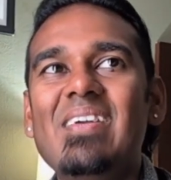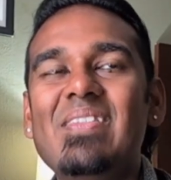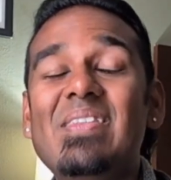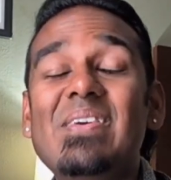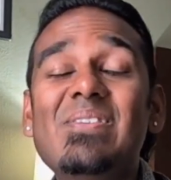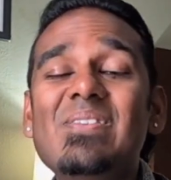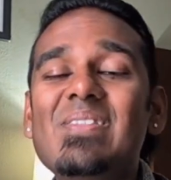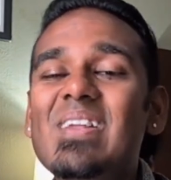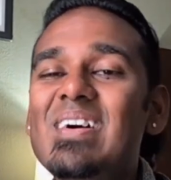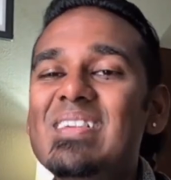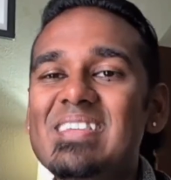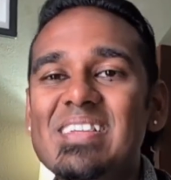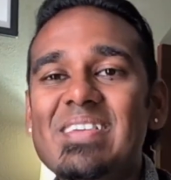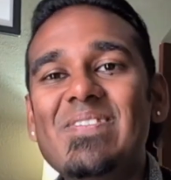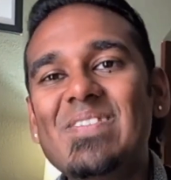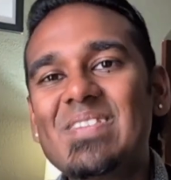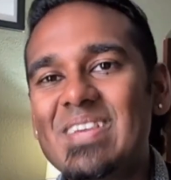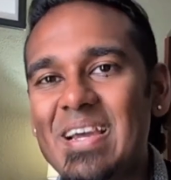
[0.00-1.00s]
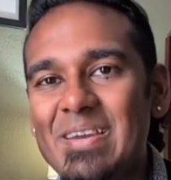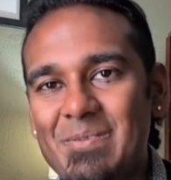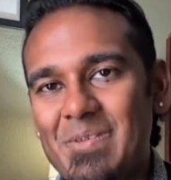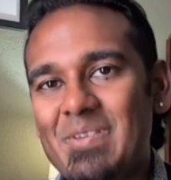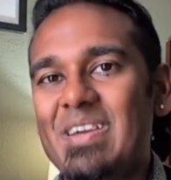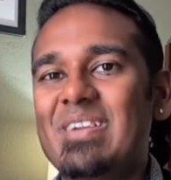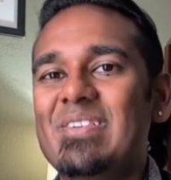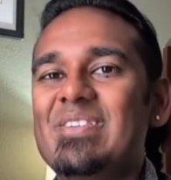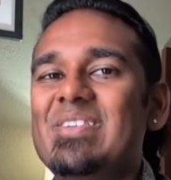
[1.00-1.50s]
there's lots of different types
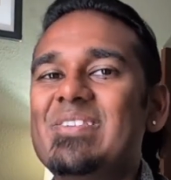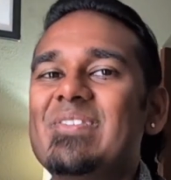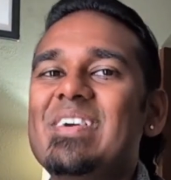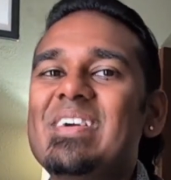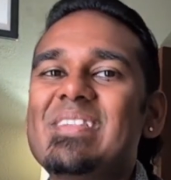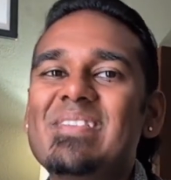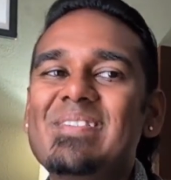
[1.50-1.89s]
of energy, right?